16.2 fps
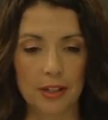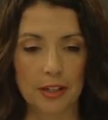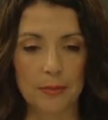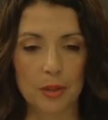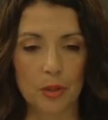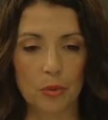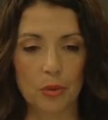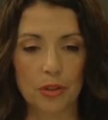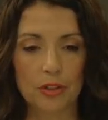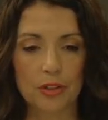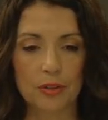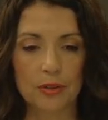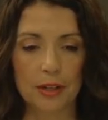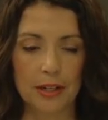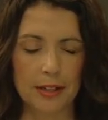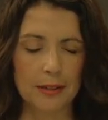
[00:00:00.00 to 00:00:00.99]

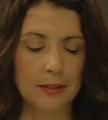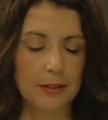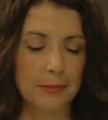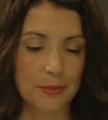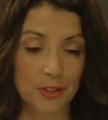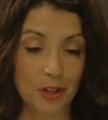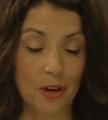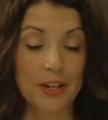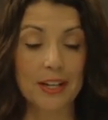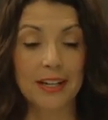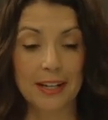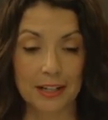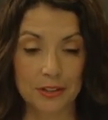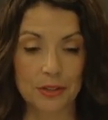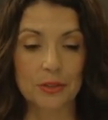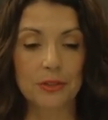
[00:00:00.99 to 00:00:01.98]
a
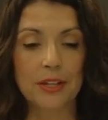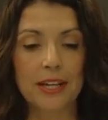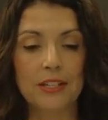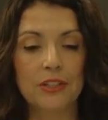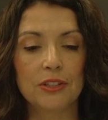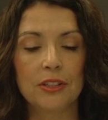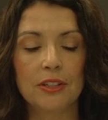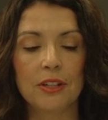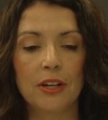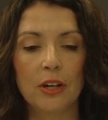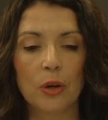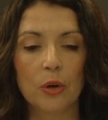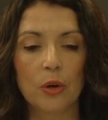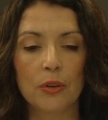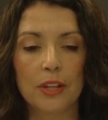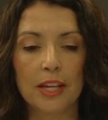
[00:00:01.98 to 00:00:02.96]
consultation,
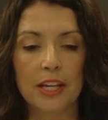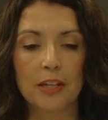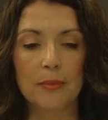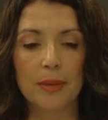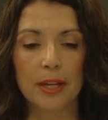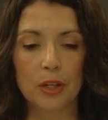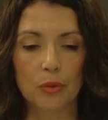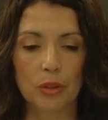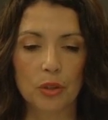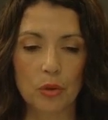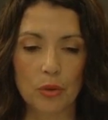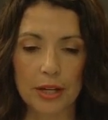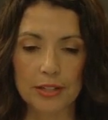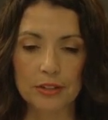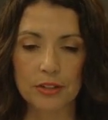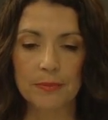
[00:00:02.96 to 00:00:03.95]
or they can make a
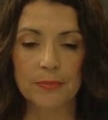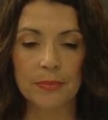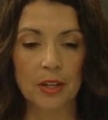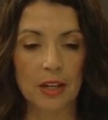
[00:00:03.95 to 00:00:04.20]
request.